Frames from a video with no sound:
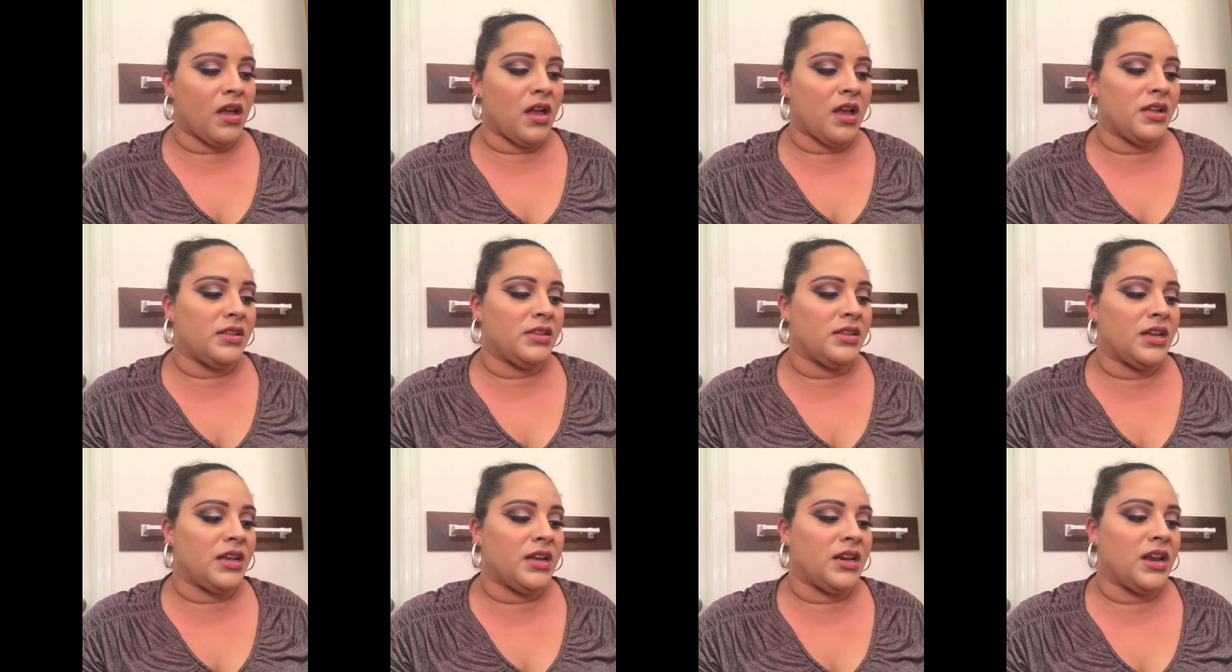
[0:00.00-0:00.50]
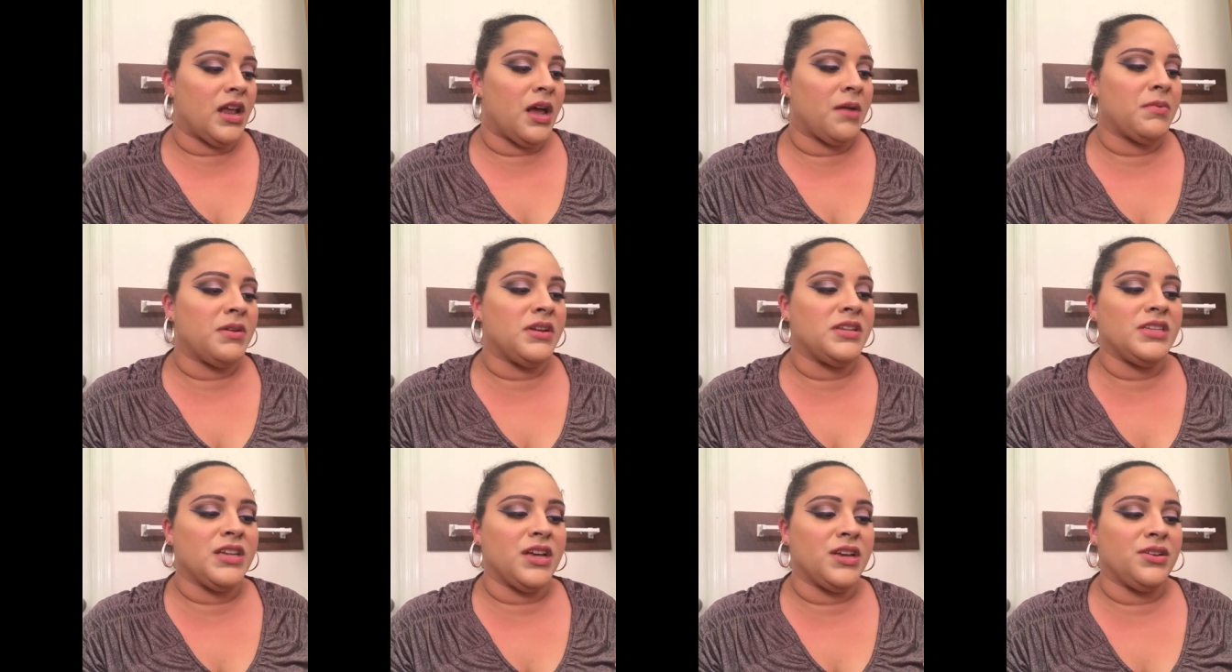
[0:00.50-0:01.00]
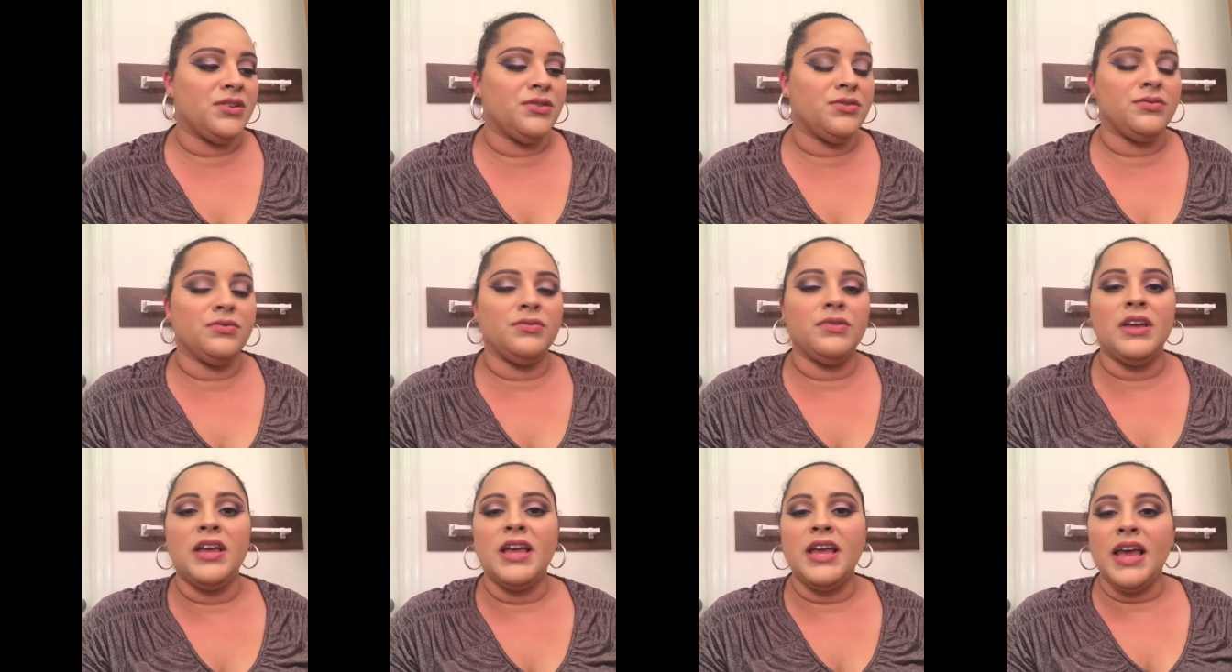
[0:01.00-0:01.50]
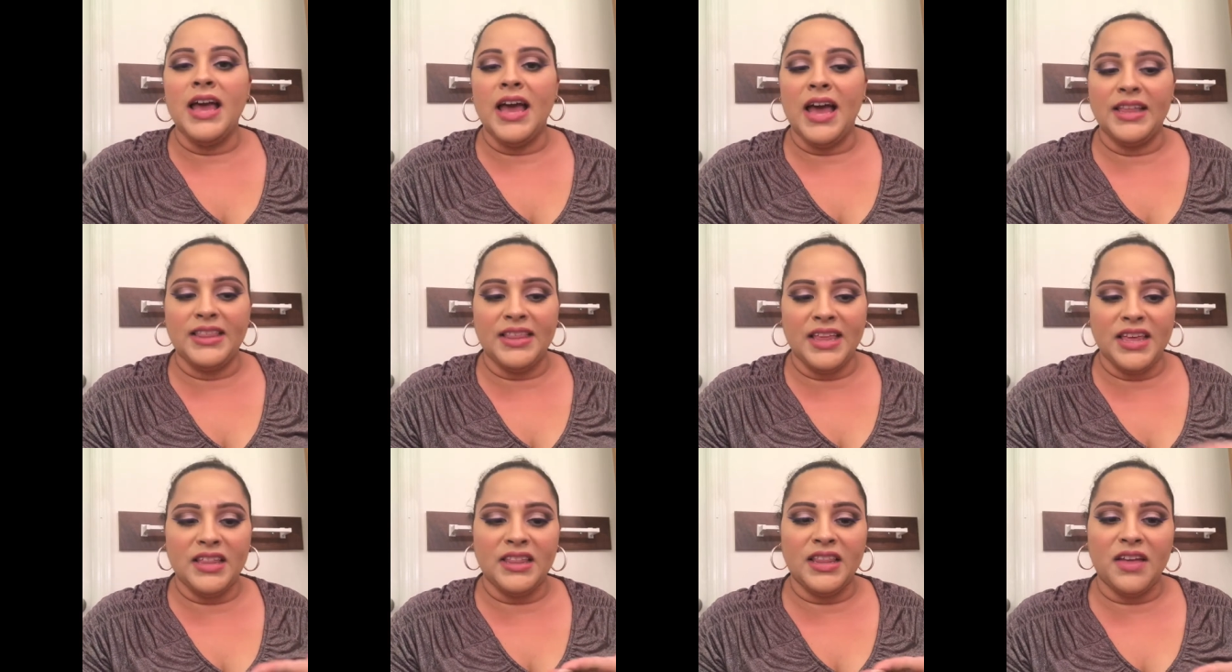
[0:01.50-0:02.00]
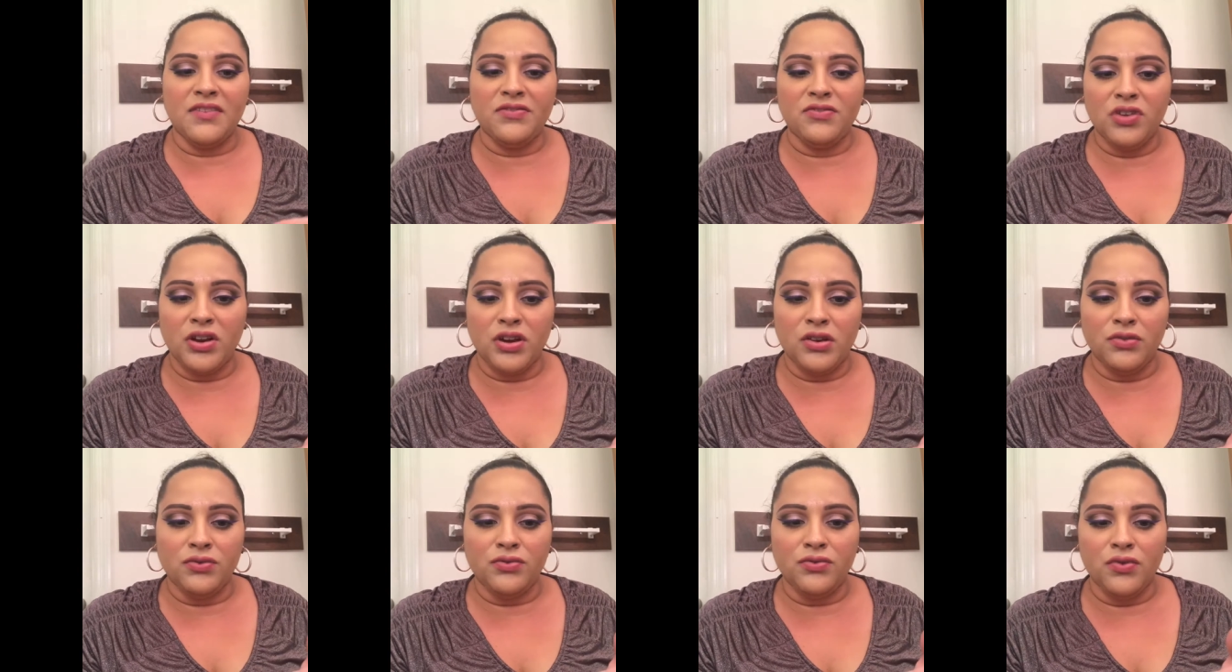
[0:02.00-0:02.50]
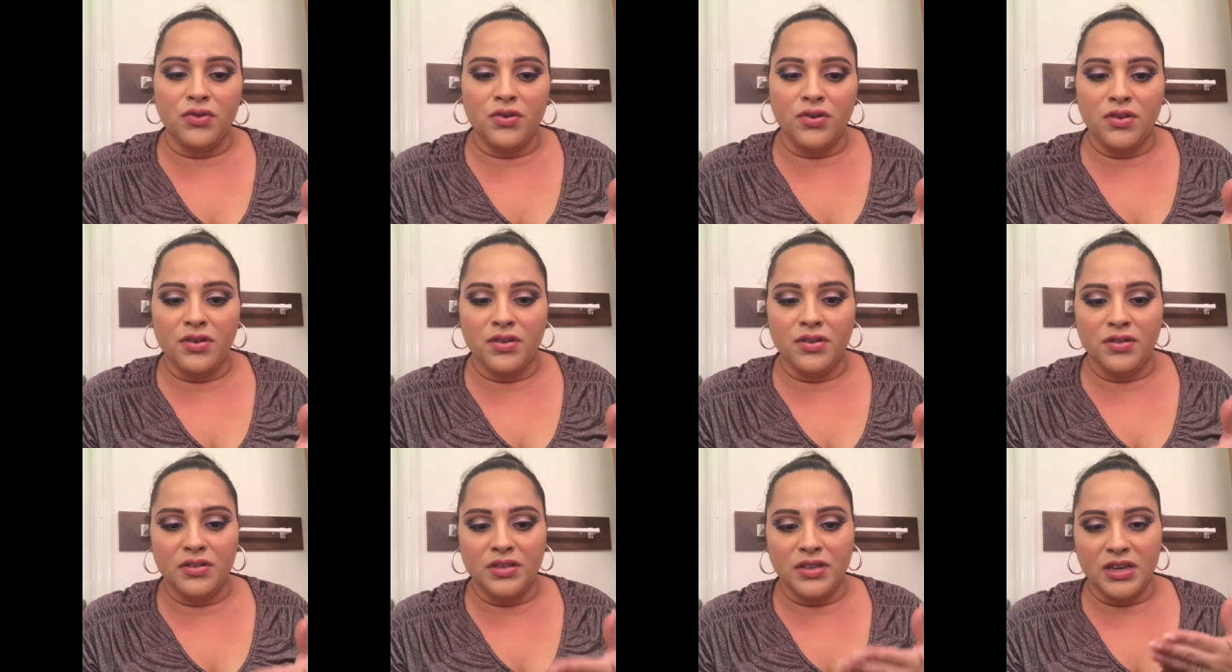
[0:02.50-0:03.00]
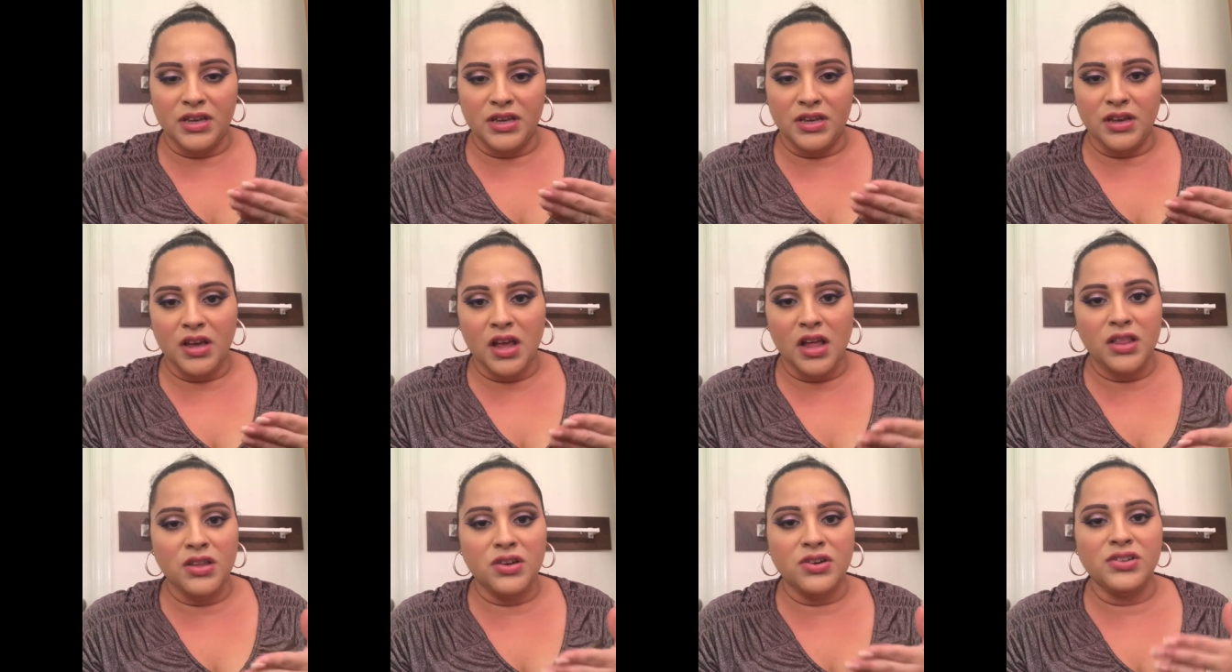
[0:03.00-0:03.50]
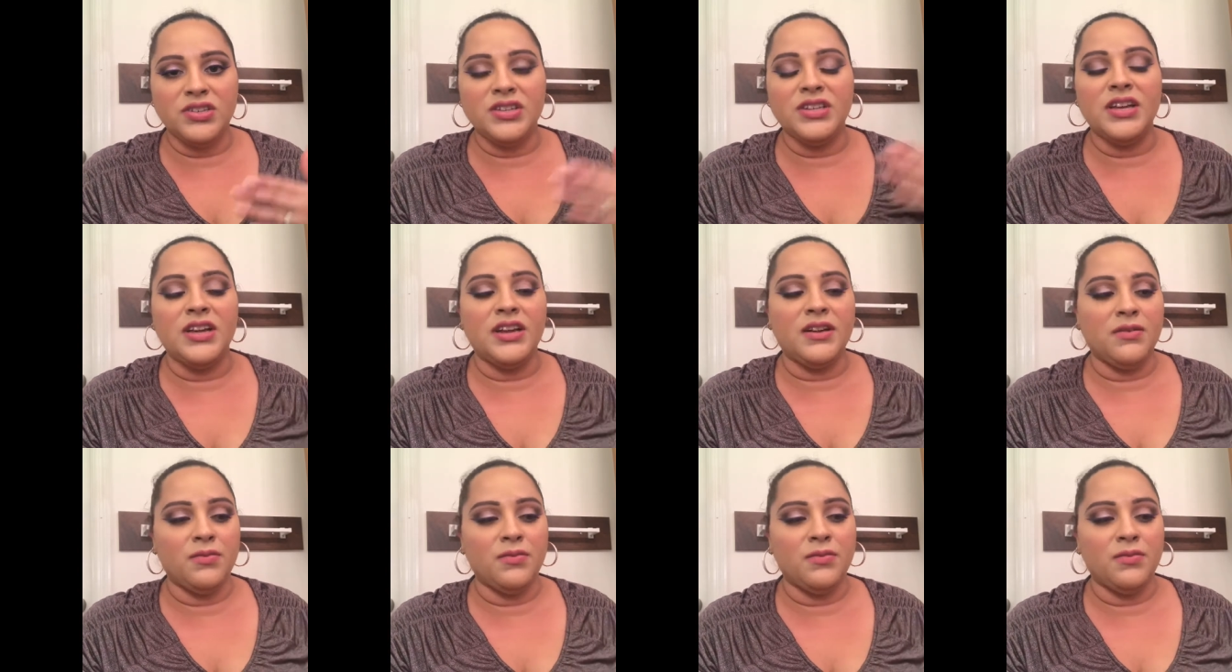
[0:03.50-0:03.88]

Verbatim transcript: And then I'm going to tell you at the end, after I go through all the colors,